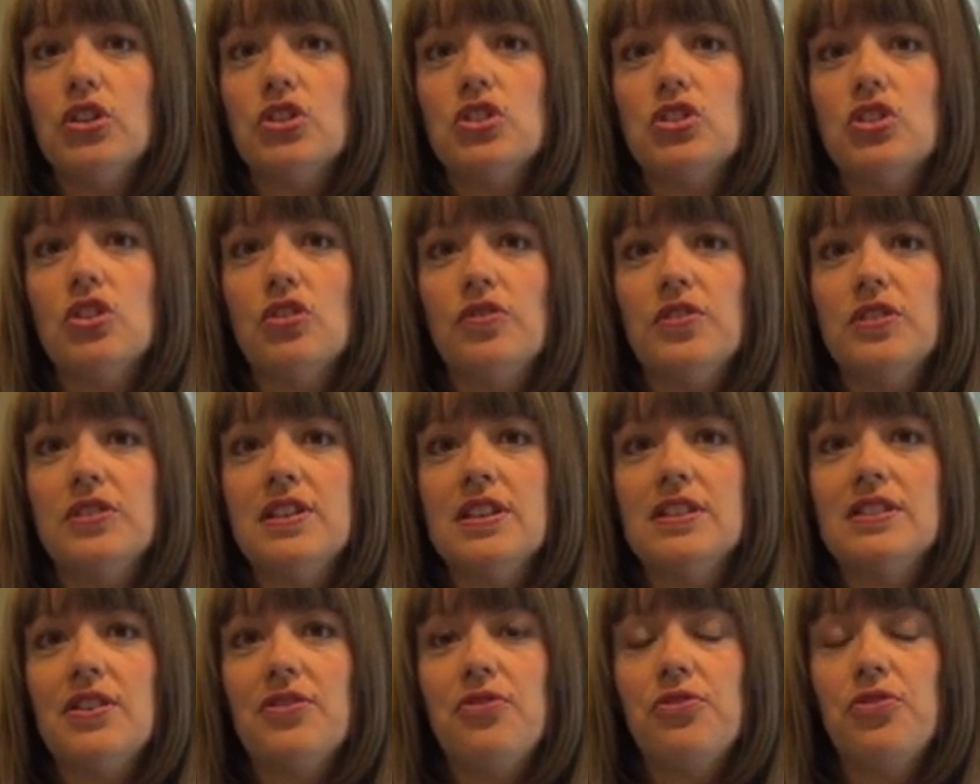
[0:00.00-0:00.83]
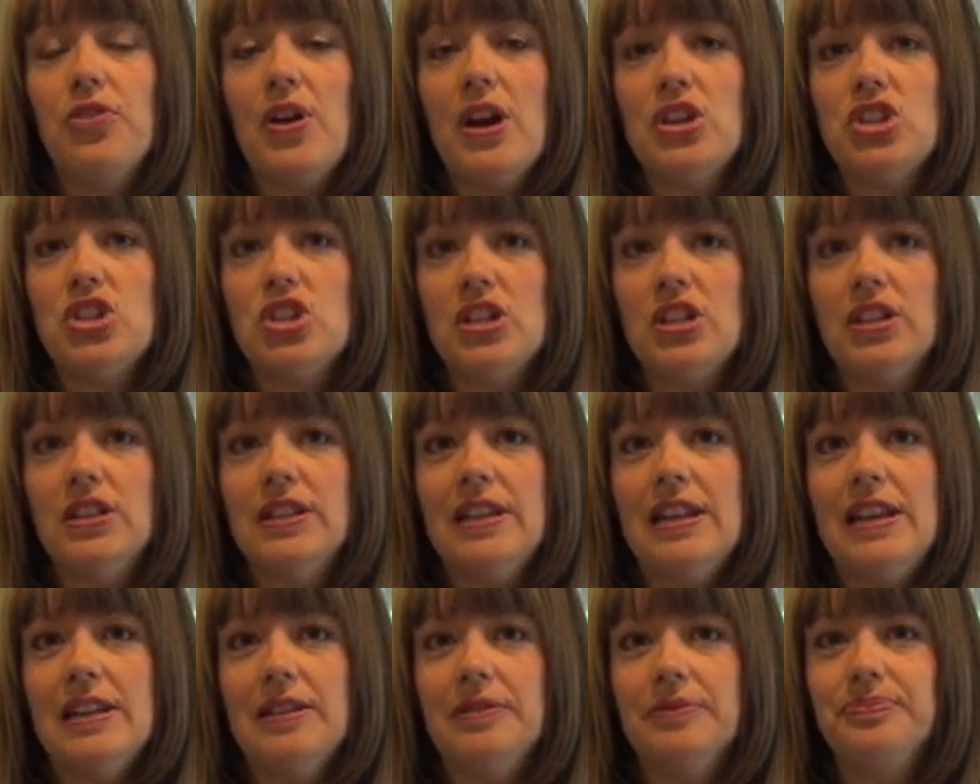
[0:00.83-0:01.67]
your surfaces a fresh
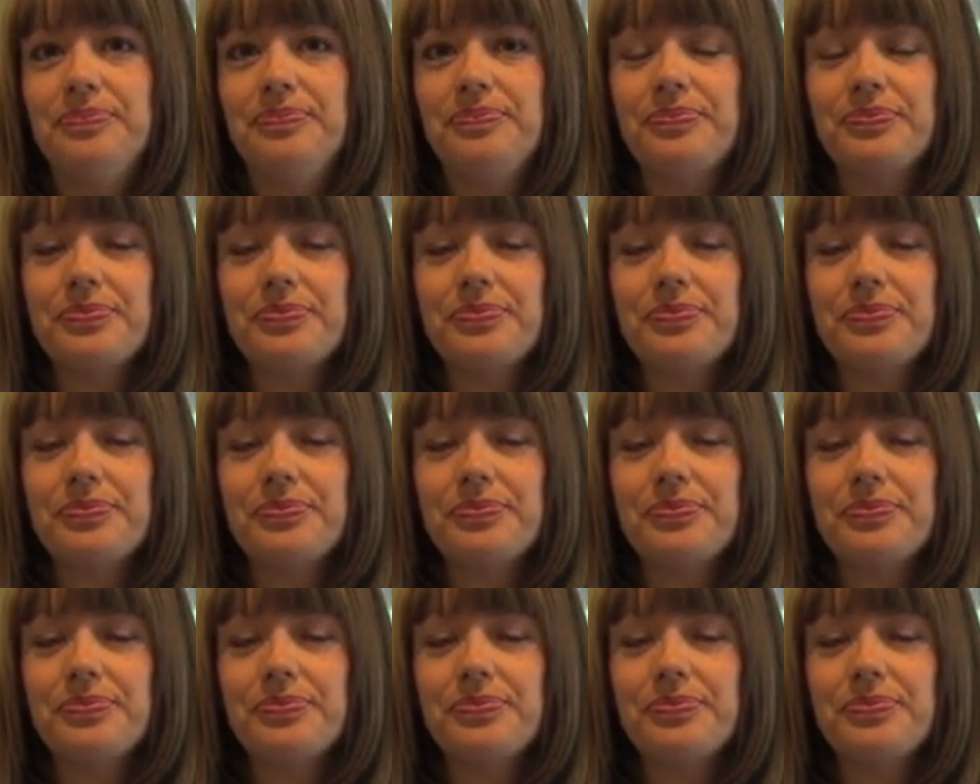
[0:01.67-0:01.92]
clean.